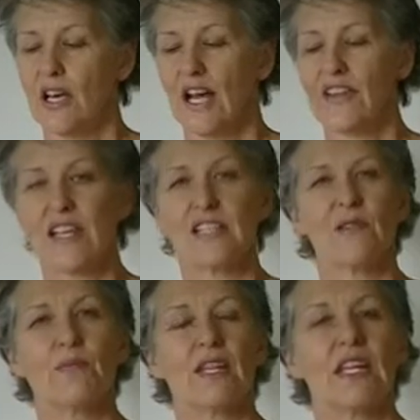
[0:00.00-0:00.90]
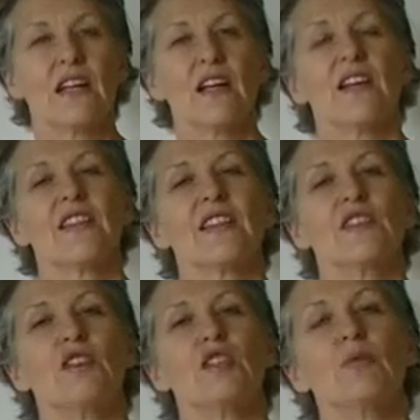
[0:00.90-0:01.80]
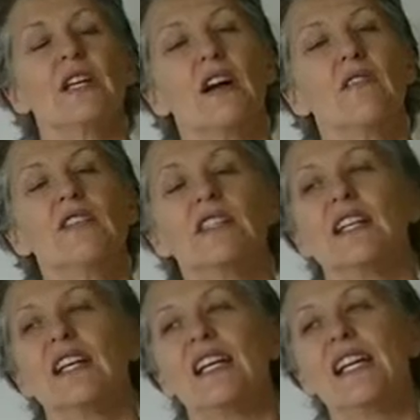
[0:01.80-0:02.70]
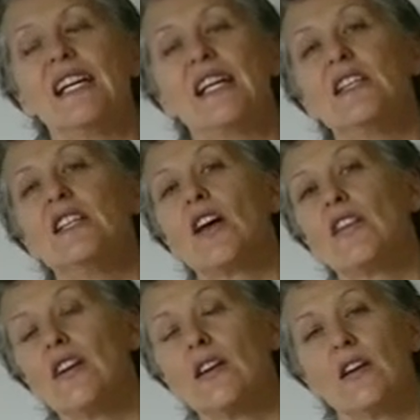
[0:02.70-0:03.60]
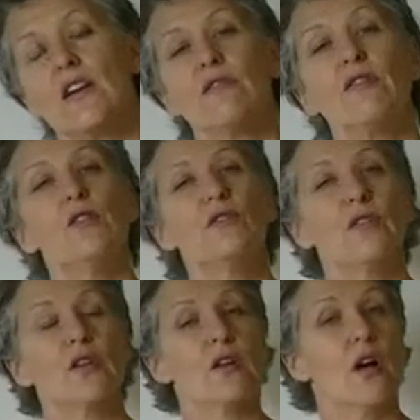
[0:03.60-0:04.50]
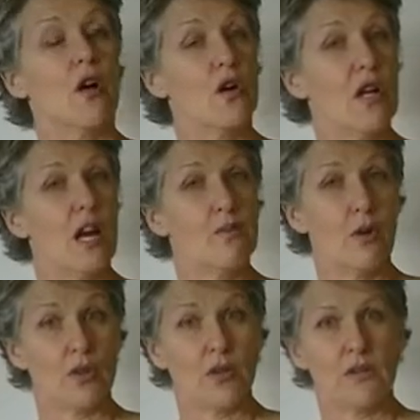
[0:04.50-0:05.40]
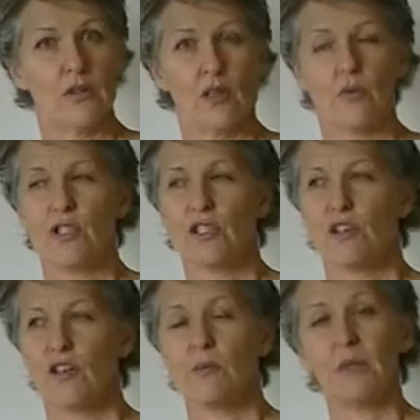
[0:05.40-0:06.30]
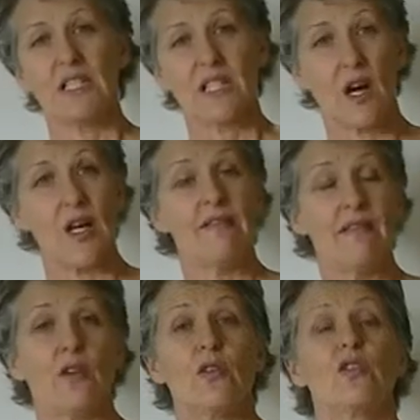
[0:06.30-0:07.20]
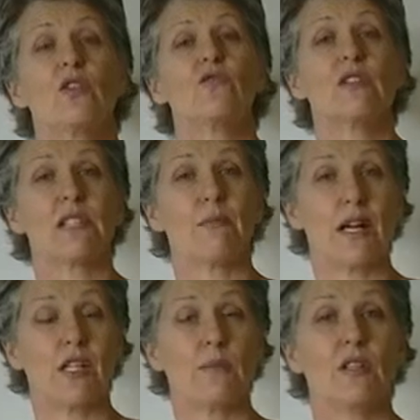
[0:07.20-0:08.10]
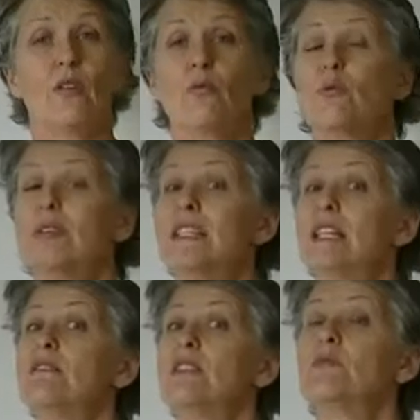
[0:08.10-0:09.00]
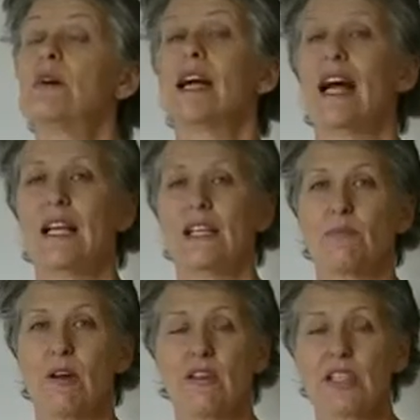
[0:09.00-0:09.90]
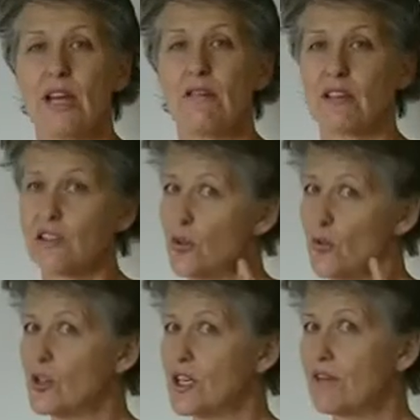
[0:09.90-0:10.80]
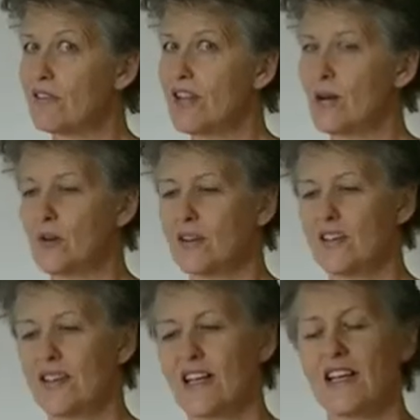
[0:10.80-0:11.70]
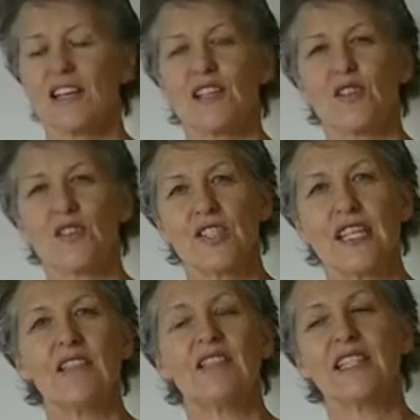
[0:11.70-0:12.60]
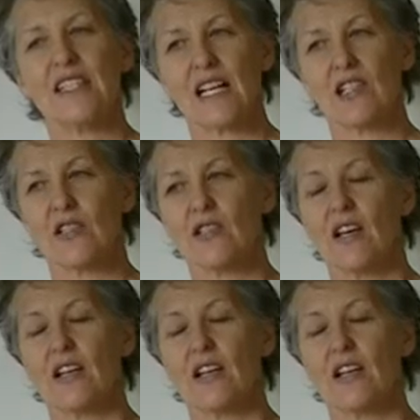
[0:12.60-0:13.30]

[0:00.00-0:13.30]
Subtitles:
and that's something that's going to be covered in another Fluful online module, which is going to be entirely focused on risk management and will be delivered by Alex Paraskeva. So watch out for that one. So signal detection